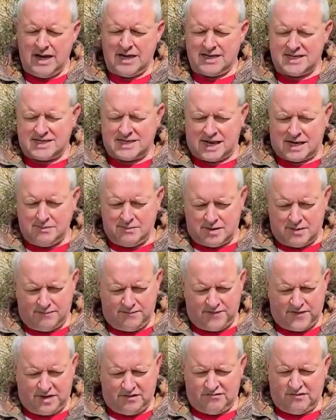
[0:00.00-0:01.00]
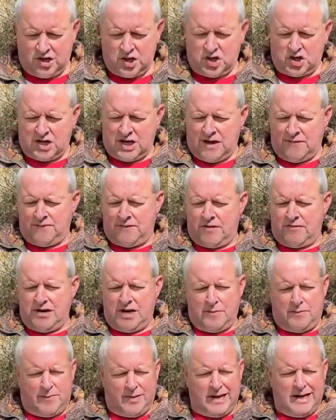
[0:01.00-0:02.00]
Same configuration, that
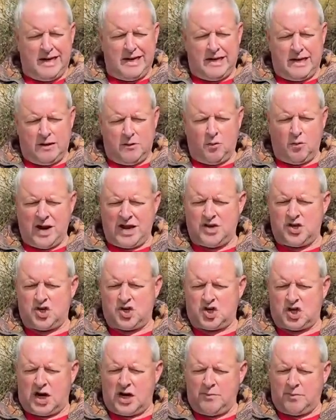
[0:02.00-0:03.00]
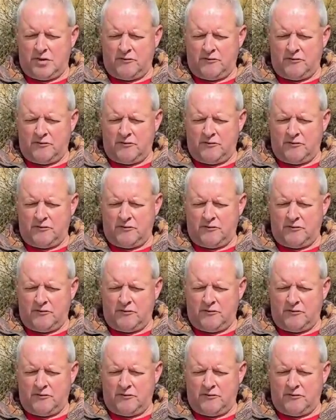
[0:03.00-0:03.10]
very appealing wedge shape.